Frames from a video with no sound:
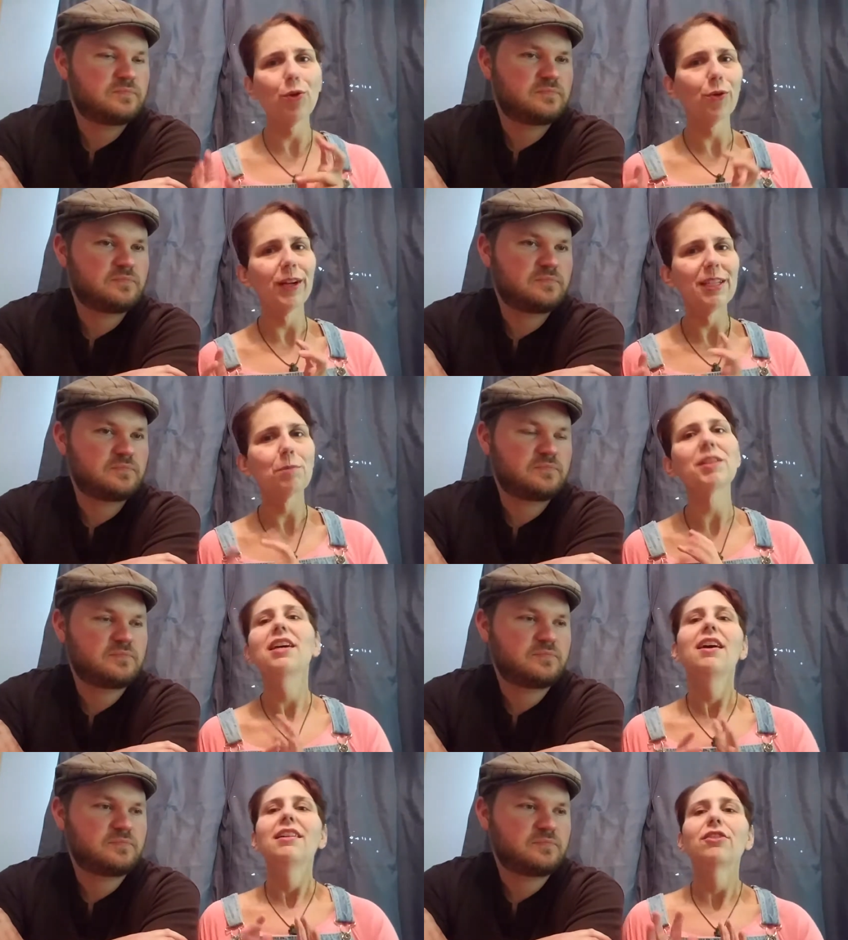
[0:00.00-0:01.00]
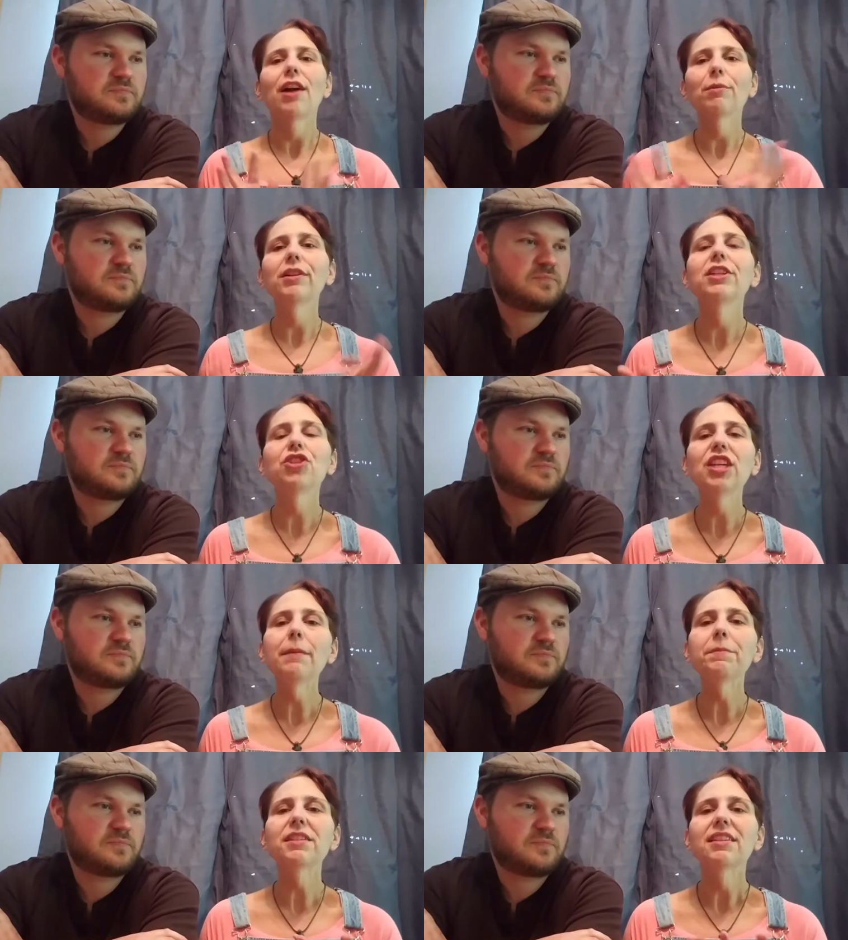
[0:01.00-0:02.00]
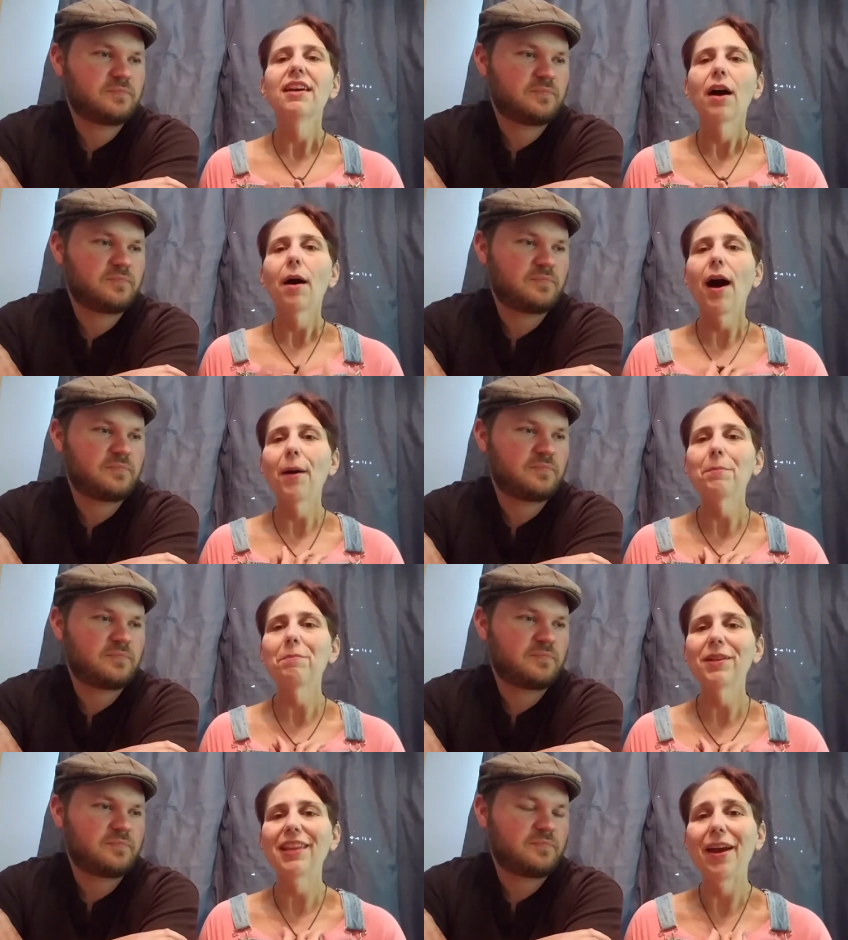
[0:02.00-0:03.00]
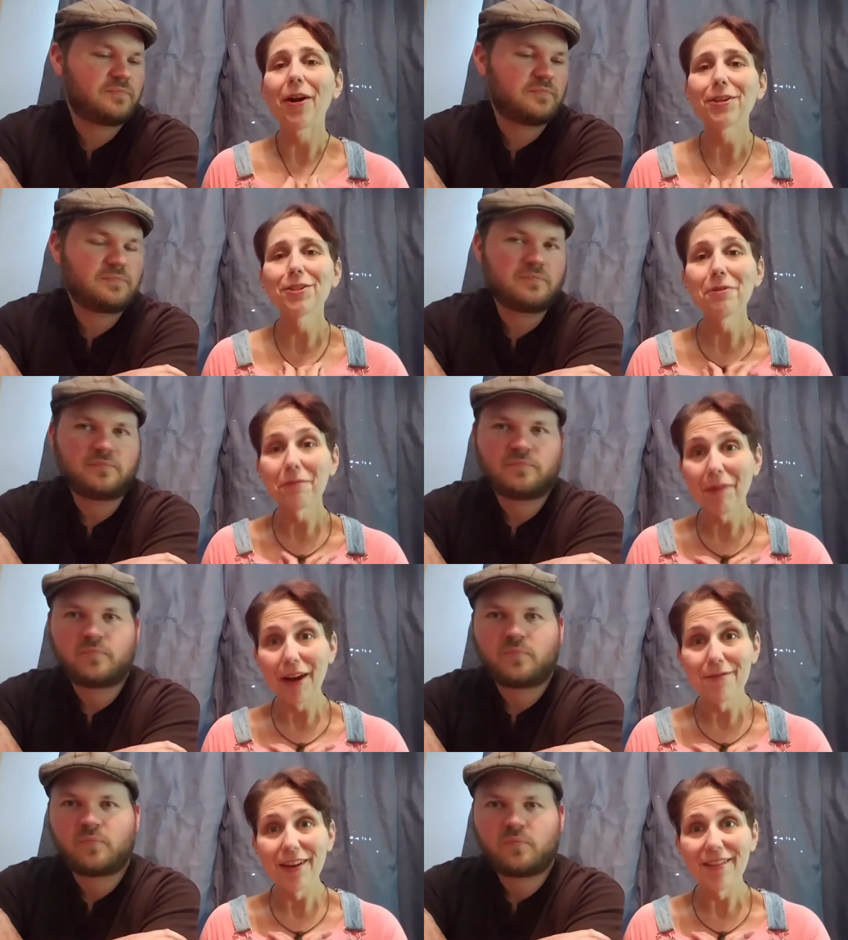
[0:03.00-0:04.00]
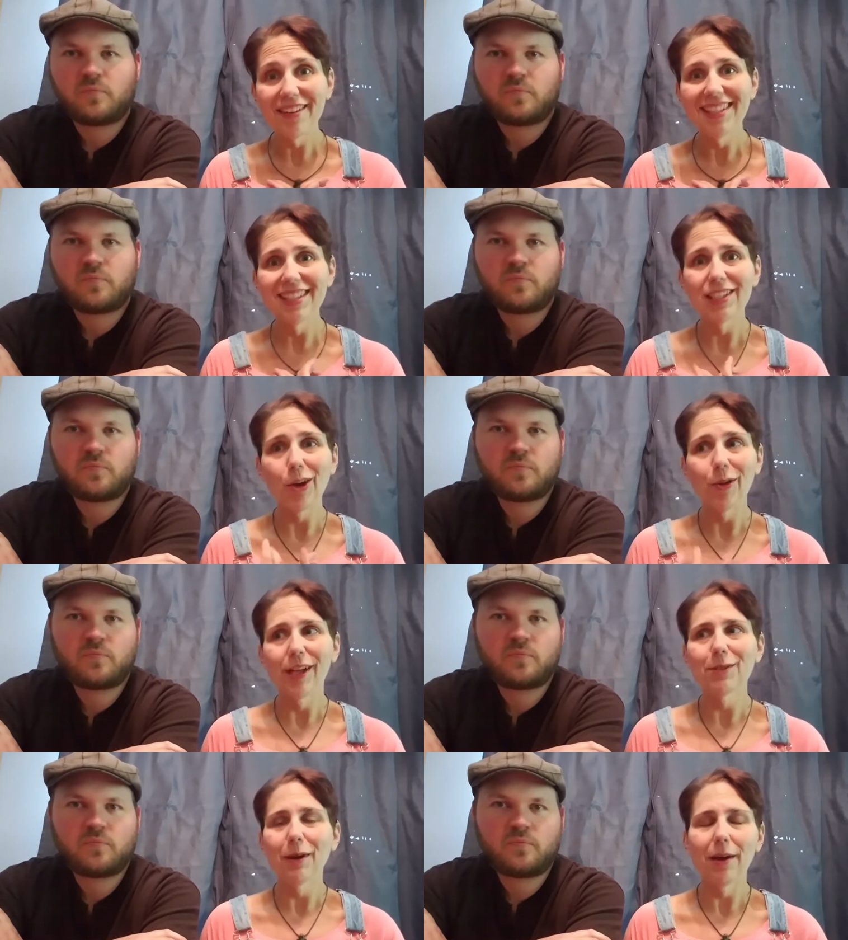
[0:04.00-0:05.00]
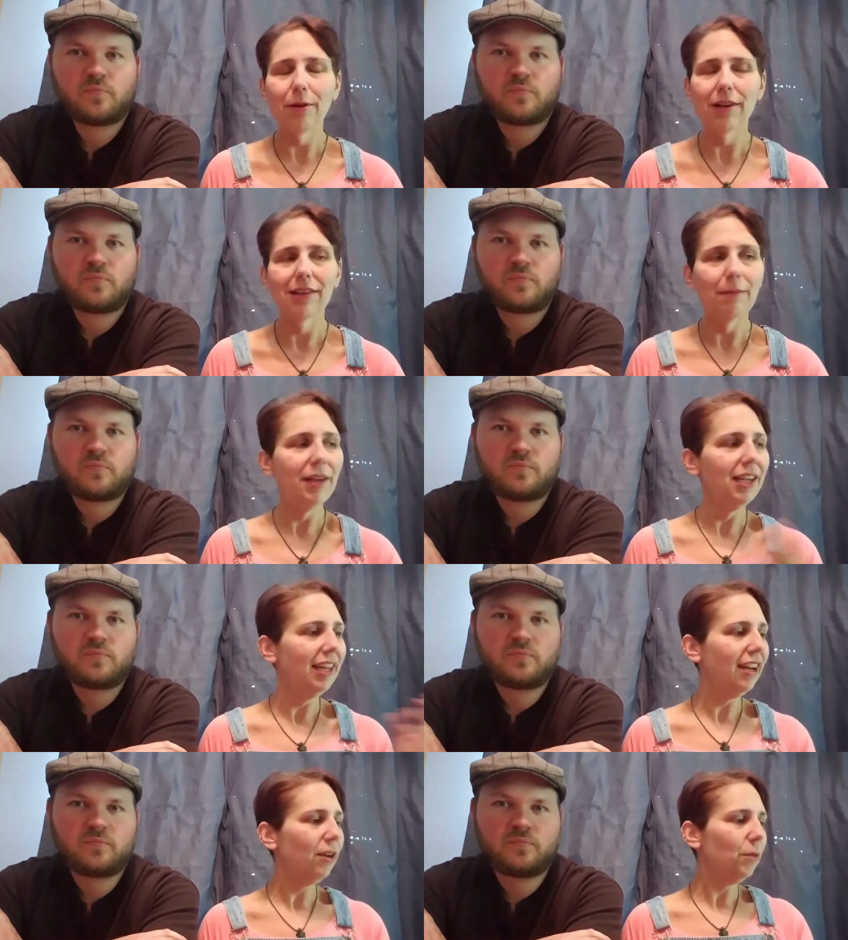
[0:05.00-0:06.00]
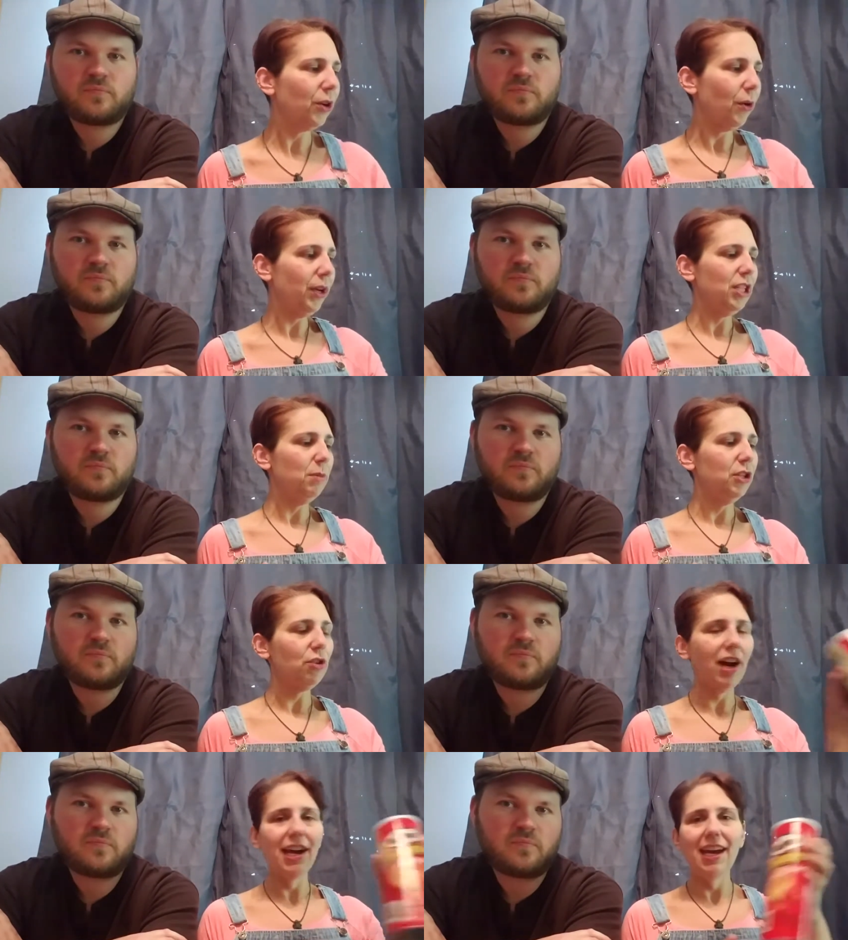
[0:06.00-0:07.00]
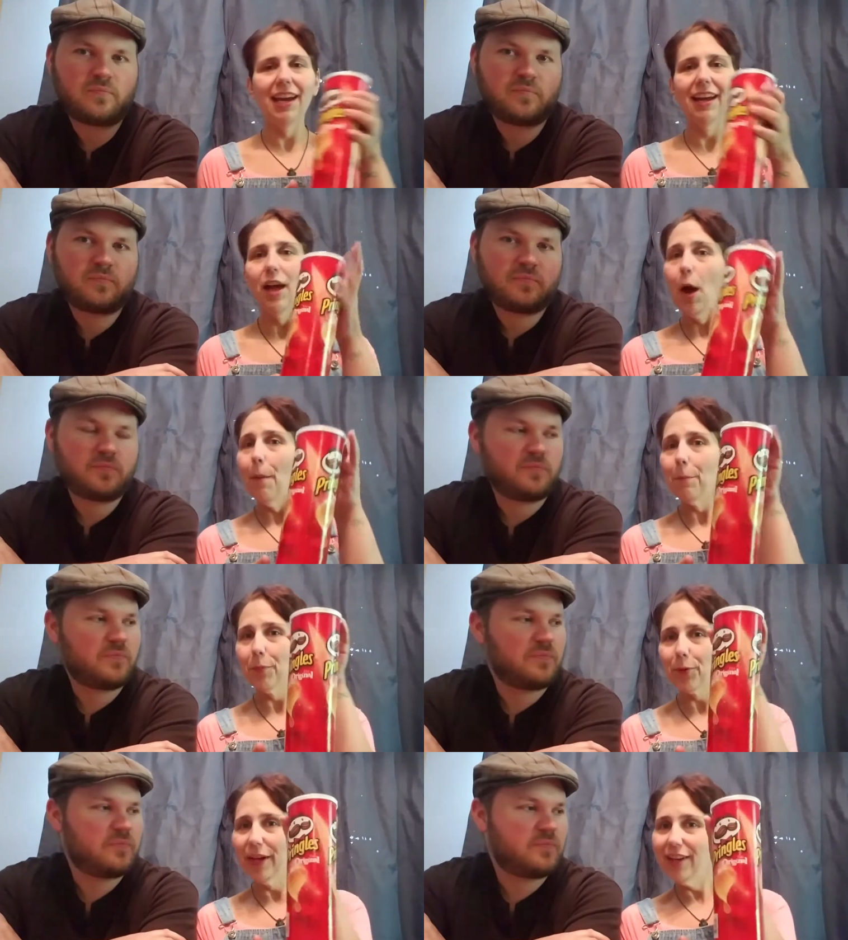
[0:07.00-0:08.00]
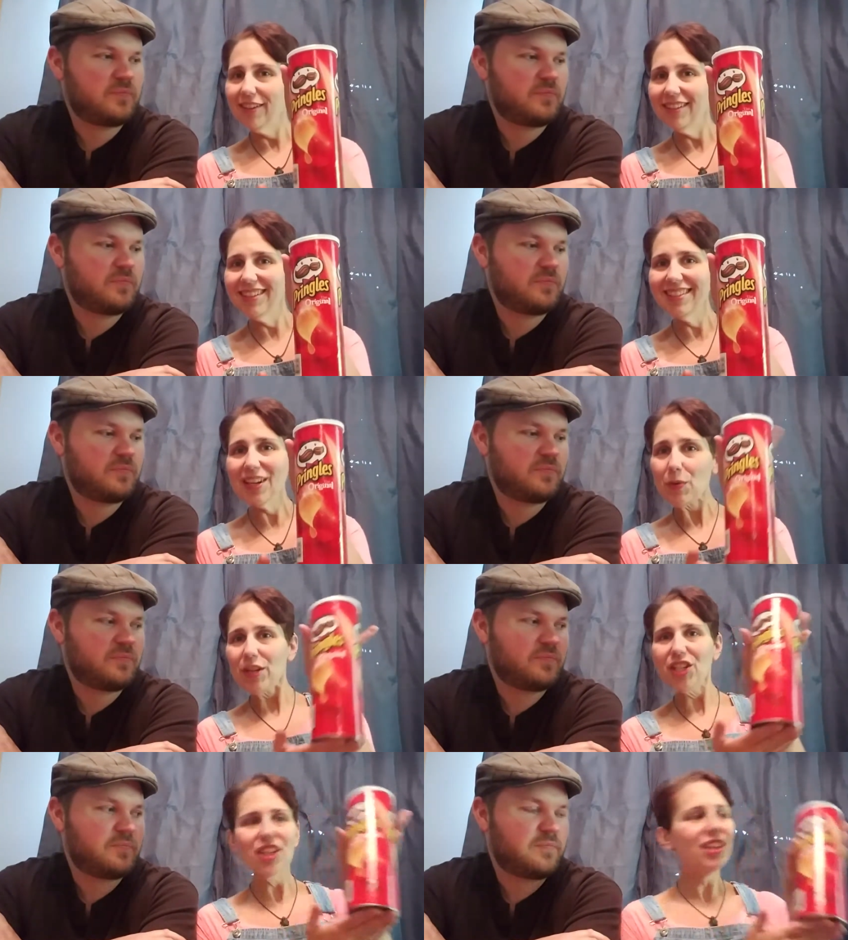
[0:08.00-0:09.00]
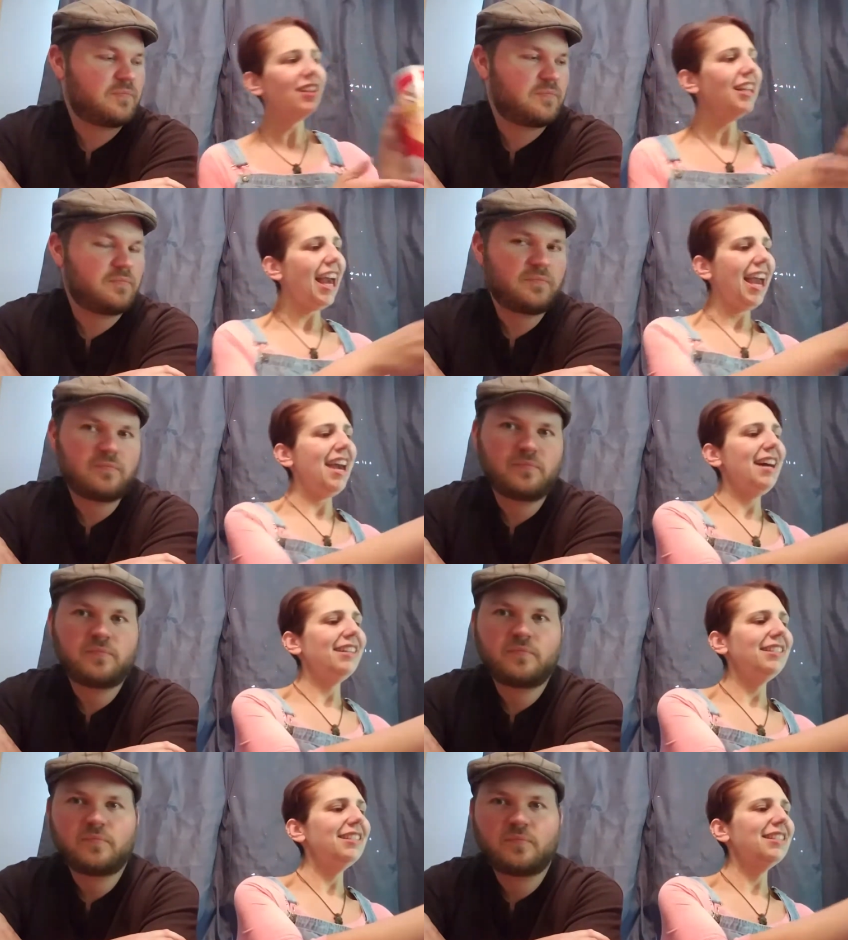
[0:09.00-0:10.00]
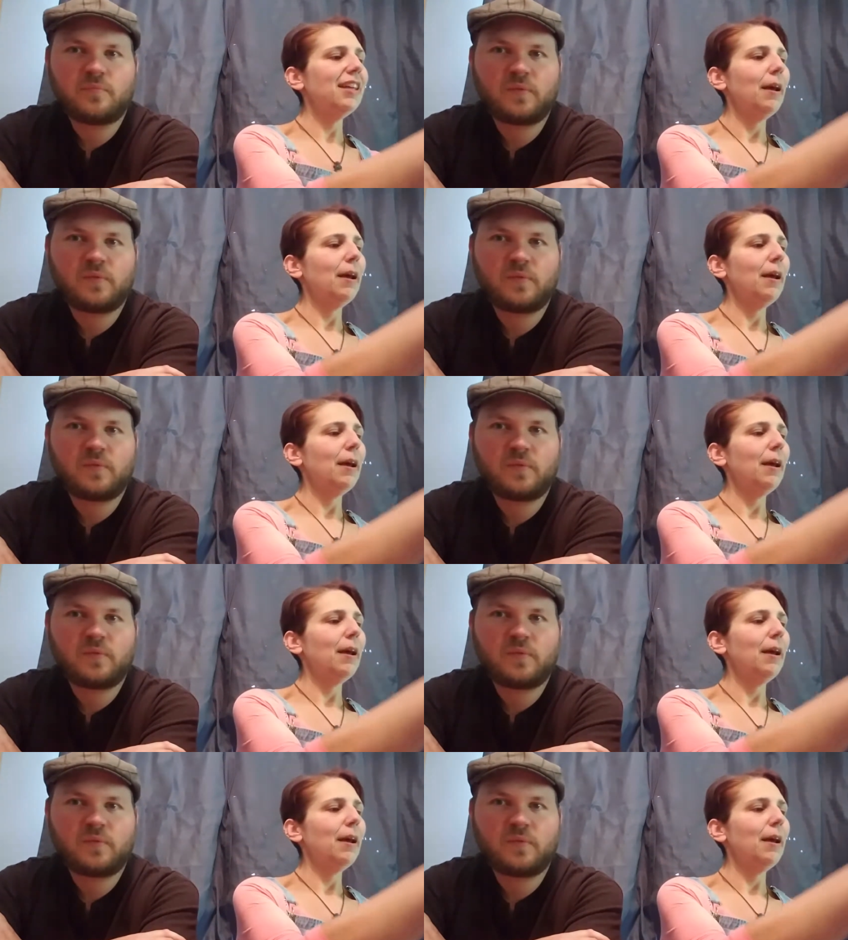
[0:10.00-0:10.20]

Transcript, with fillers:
Speaker 1: crisps. They're not really chips, um, but they are two of my favorites, so that's why I wanted them in here. We're going to be trying Pringles Original and